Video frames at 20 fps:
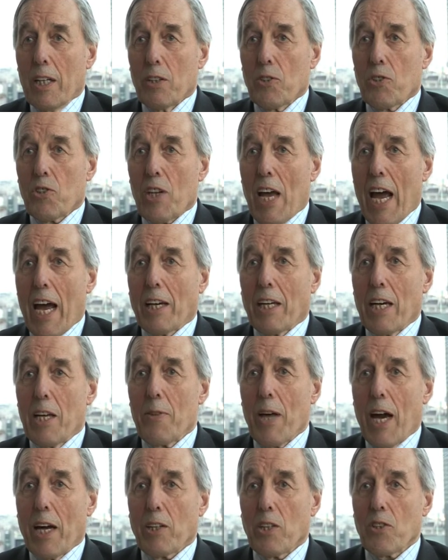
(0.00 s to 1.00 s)
And
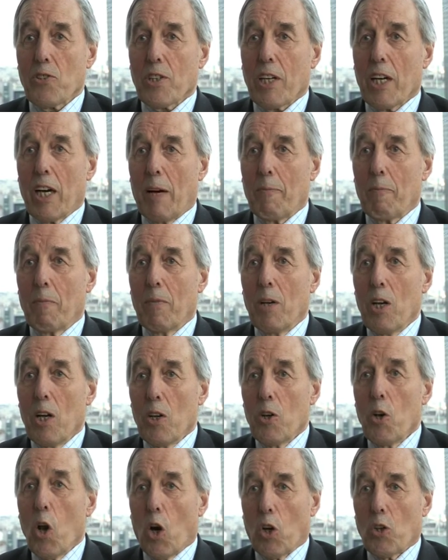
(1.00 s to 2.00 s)
sadly, that has come
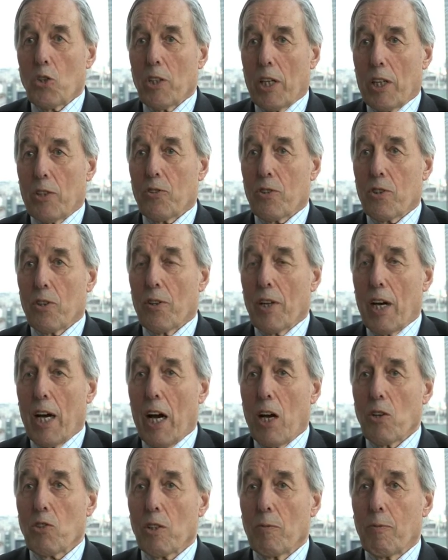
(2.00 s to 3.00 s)
not just to the
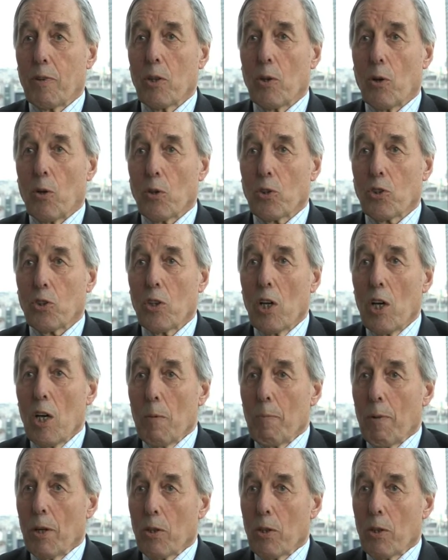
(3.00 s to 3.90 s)
House of Lords,